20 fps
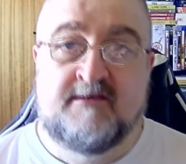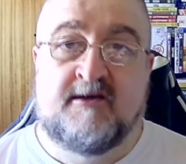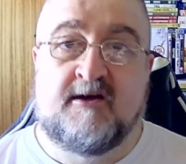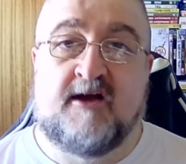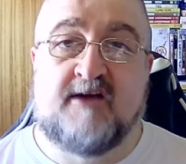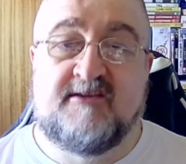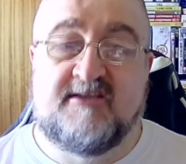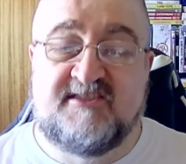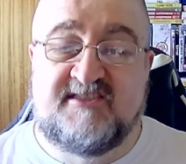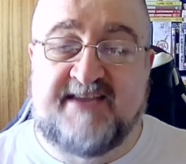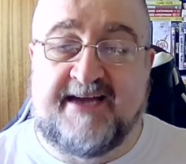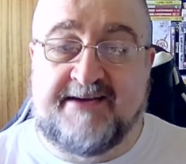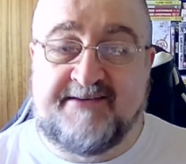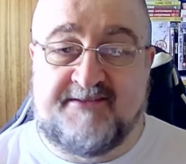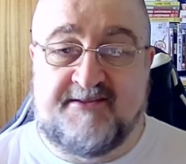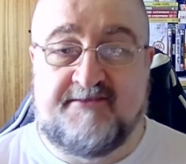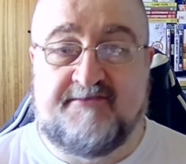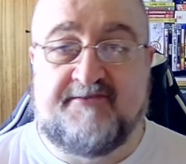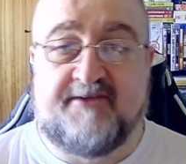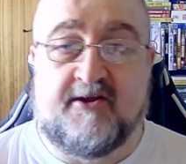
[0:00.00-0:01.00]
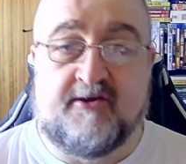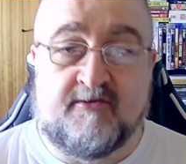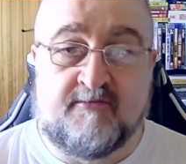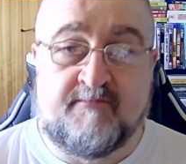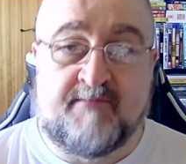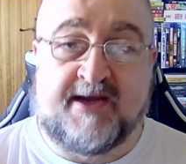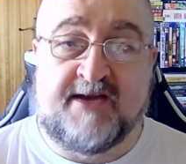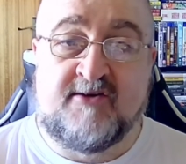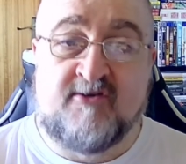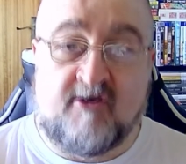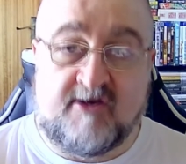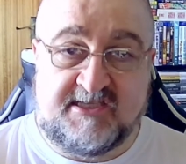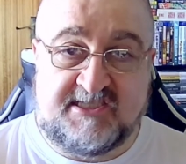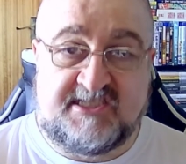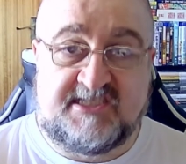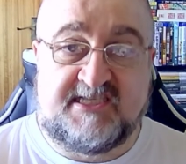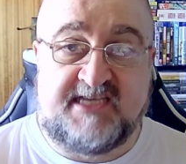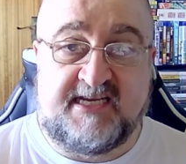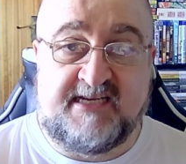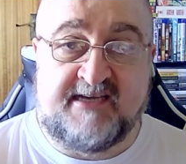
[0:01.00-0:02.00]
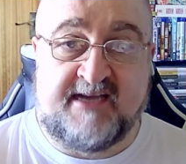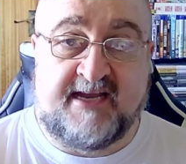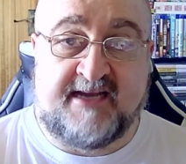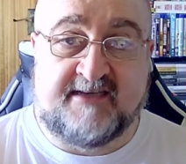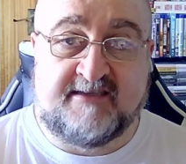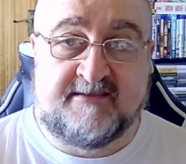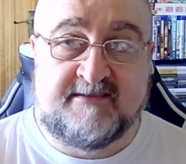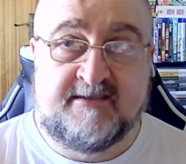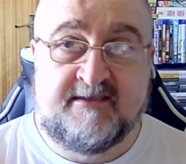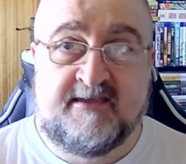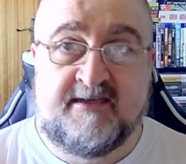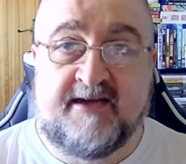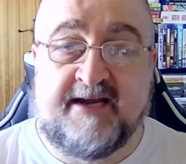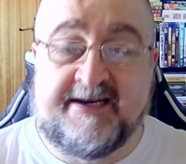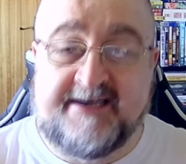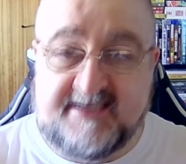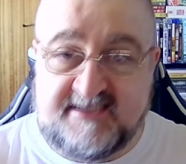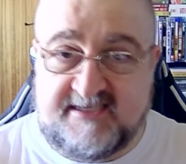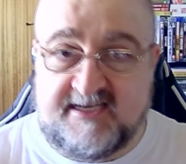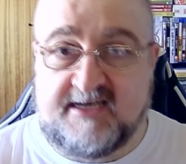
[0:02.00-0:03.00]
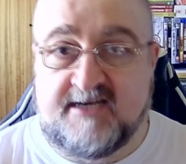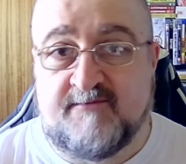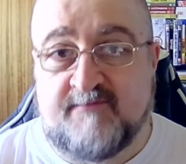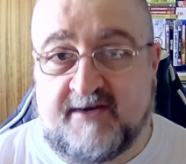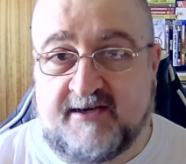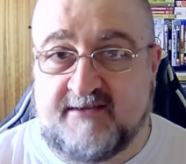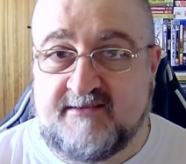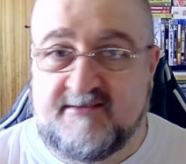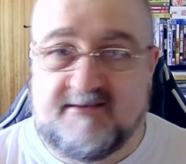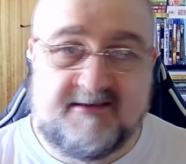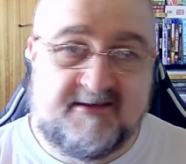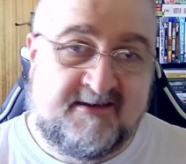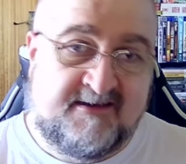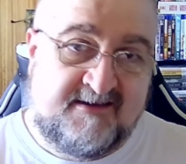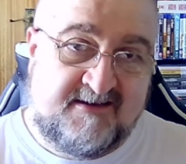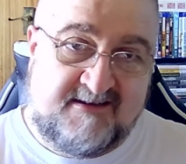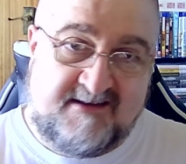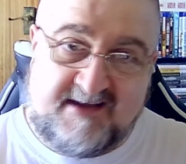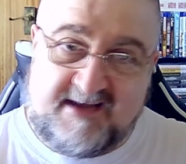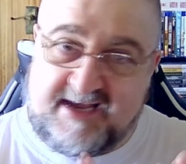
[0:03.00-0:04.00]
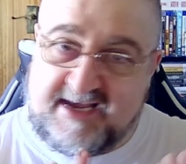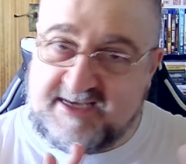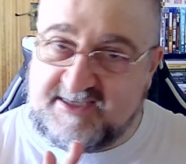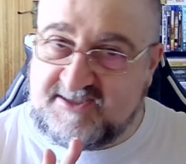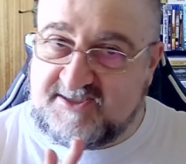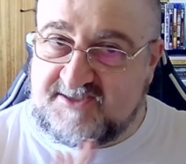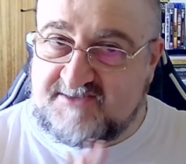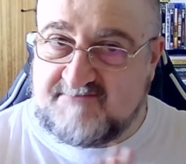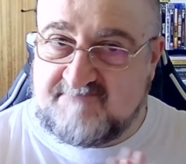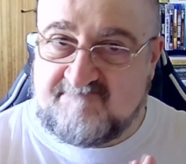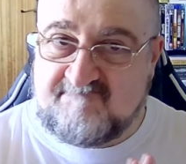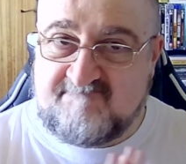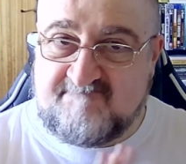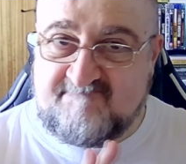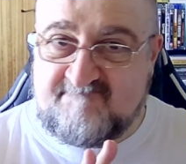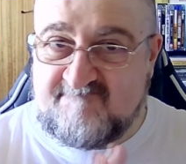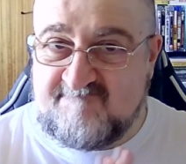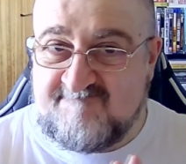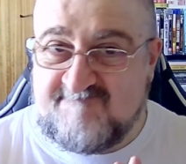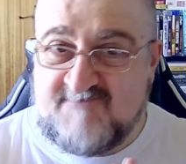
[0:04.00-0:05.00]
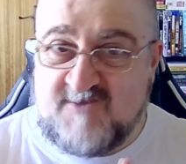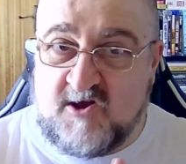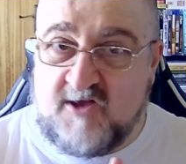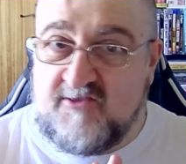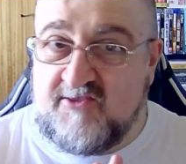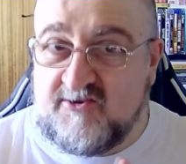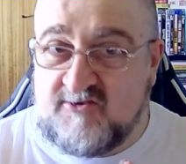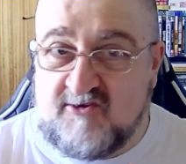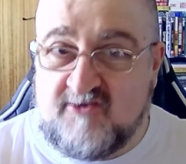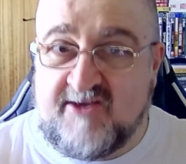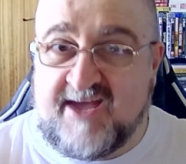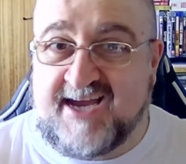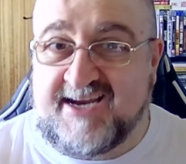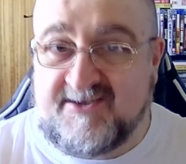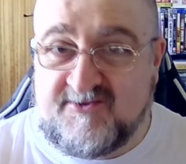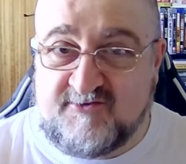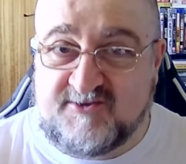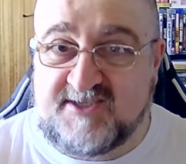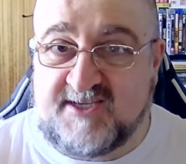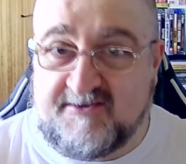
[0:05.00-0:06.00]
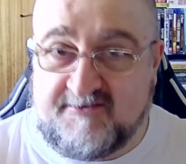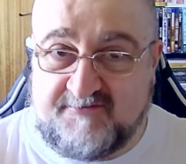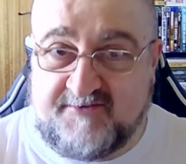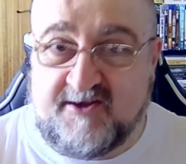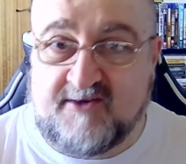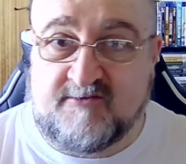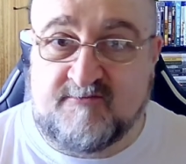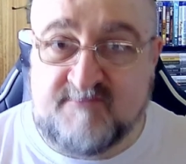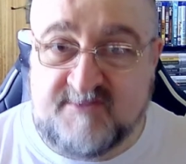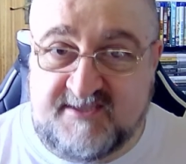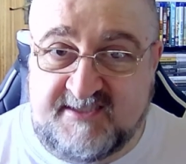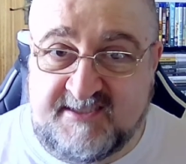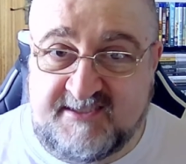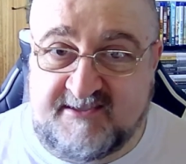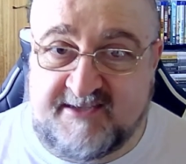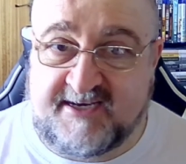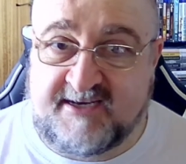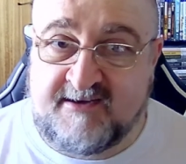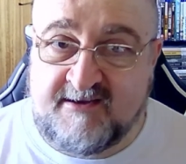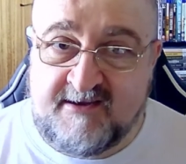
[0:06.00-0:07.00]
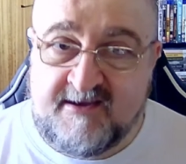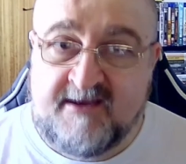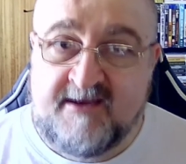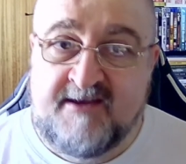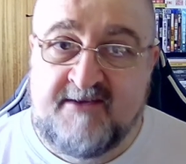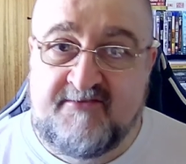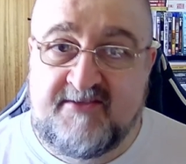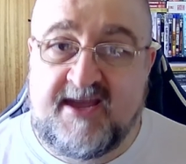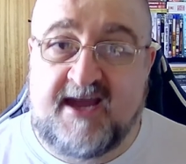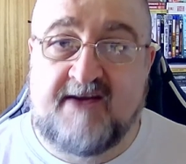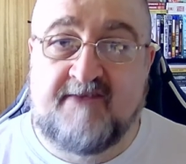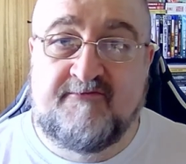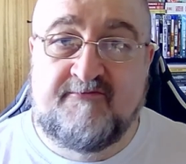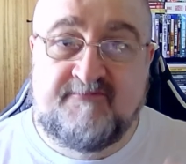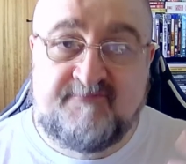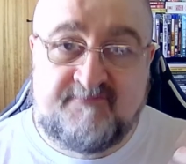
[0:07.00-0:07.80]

understanding the film by not seeing it in the cinema. It's not, they're not like those kind of films. It's like they are